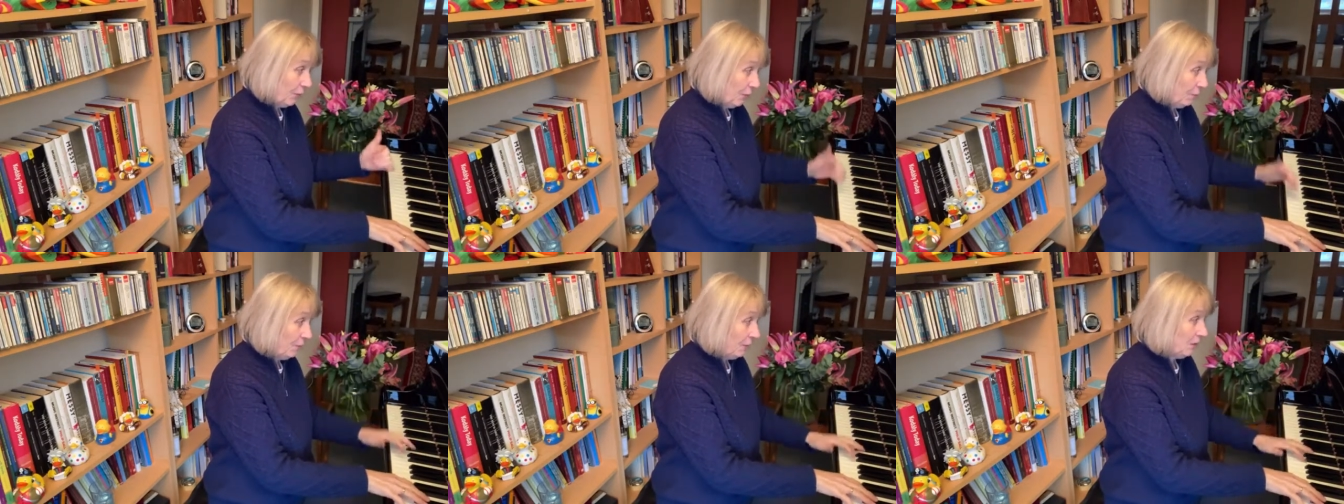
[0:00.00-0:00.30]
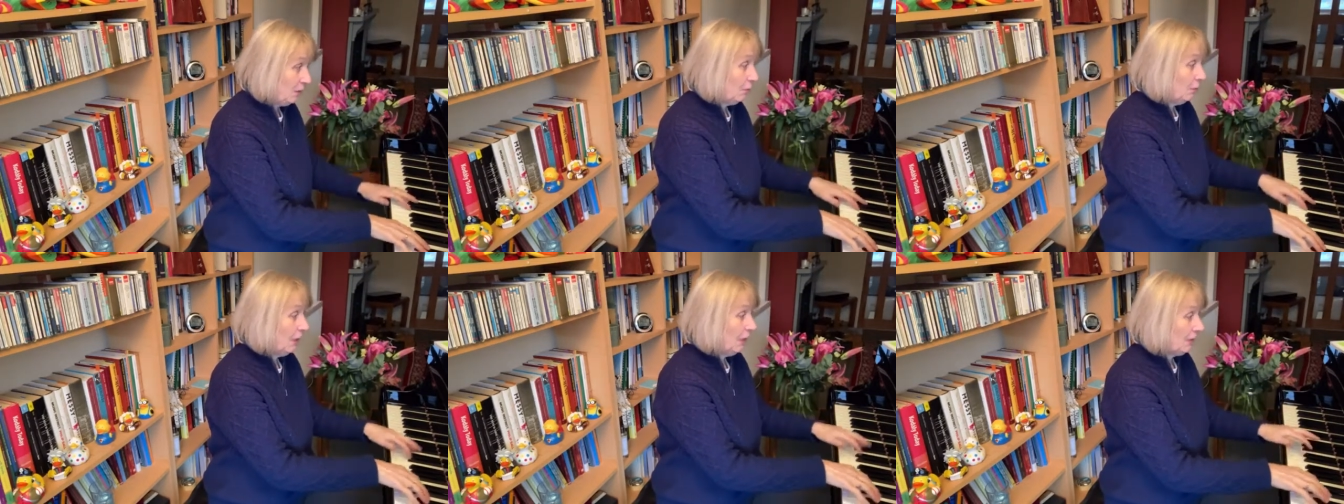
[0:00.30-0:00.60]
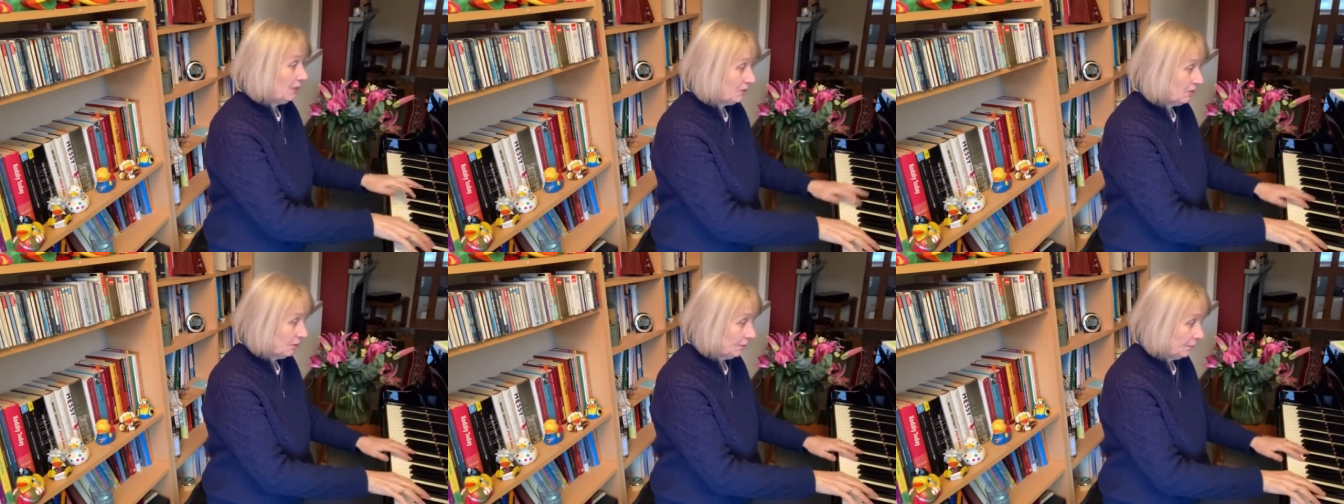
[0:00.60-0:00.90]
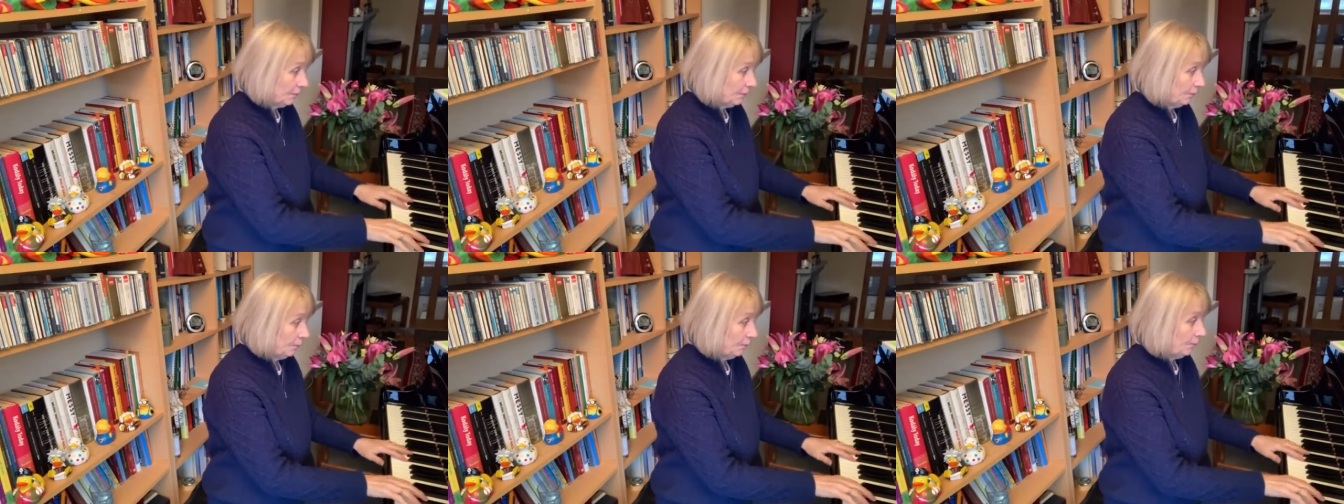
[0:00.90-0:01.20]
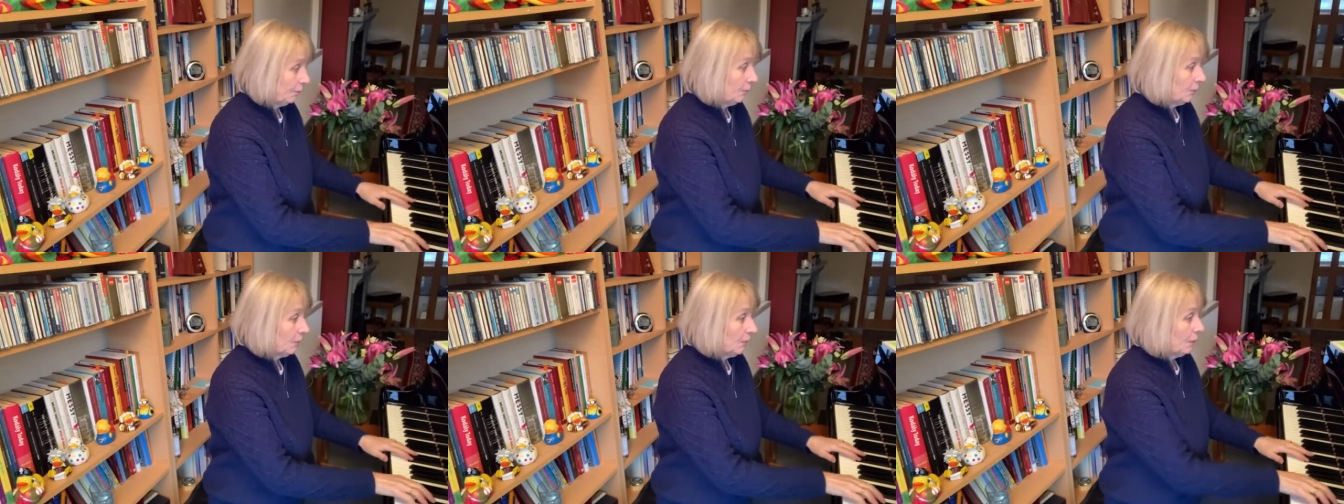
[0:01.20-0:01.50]
the minuet,
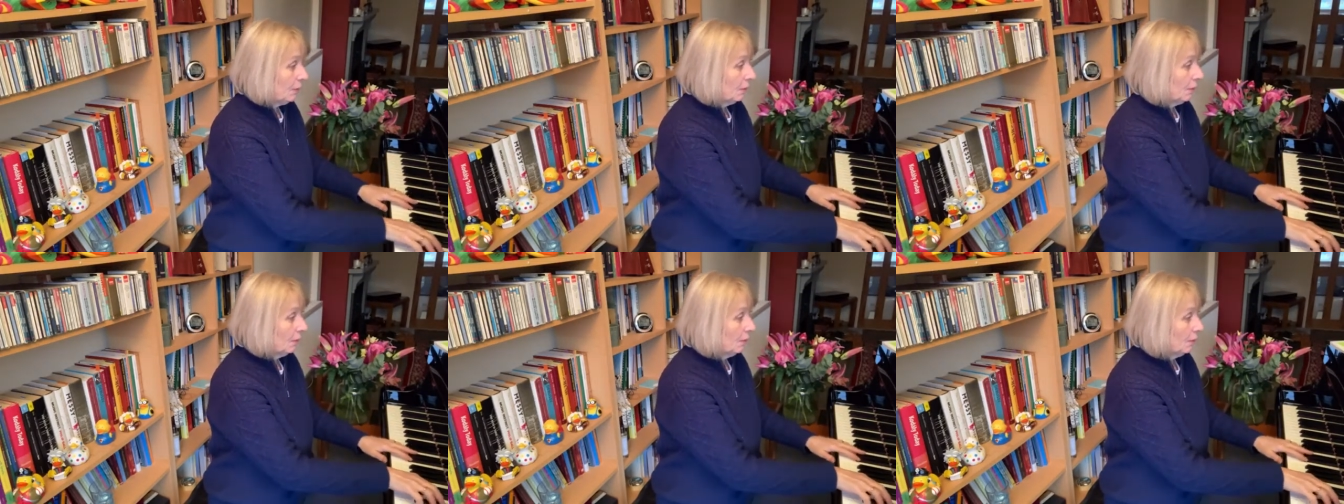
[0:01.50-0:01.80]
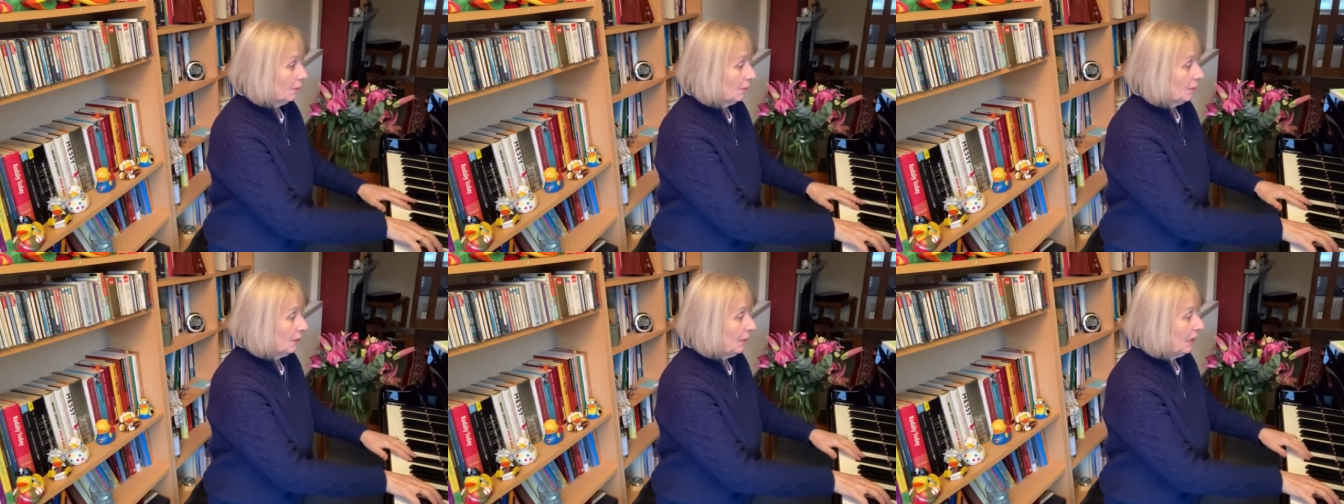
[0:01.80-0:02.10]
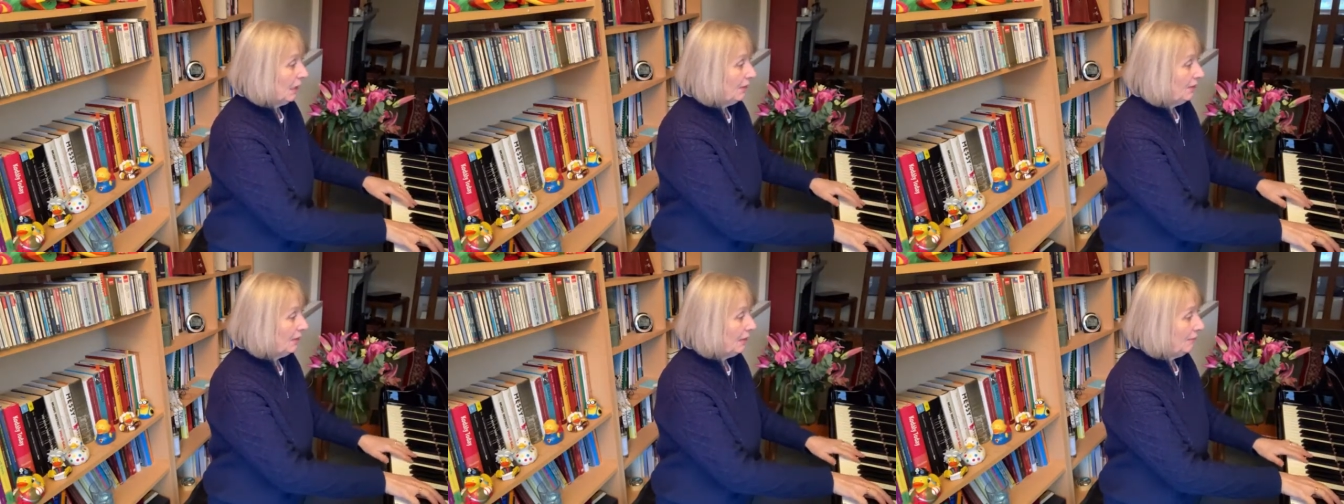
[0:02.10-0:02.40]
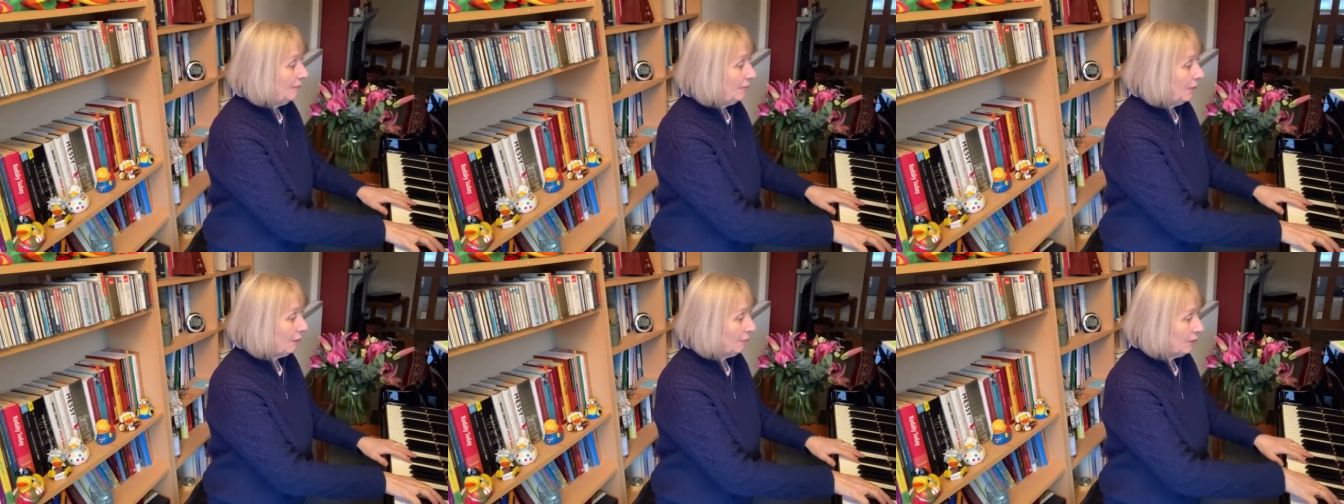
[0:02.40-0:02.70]
and then